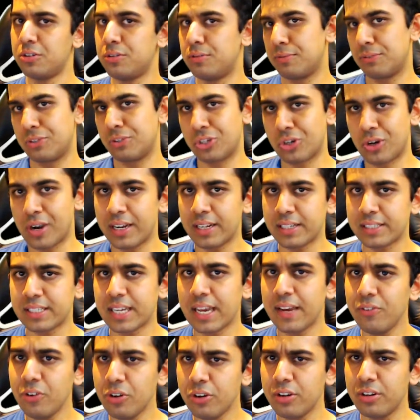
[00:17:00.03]
Try not to have
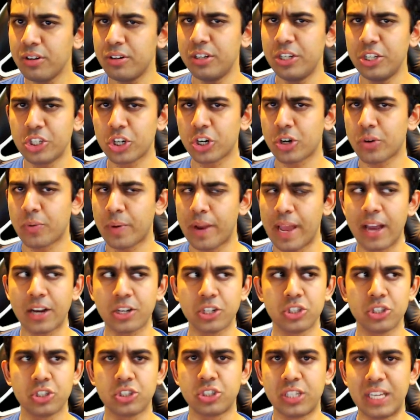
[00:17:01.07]
knee-jerk
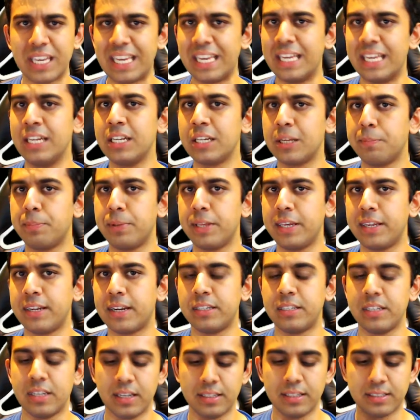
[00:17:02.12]
reactions to incomplete
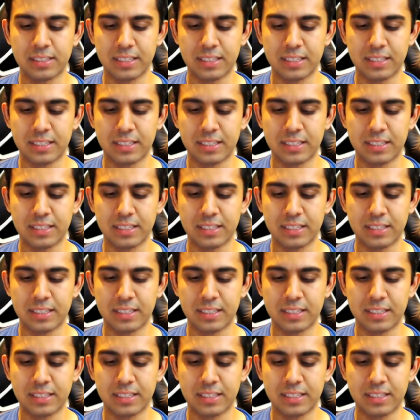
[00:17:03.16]
ideas, and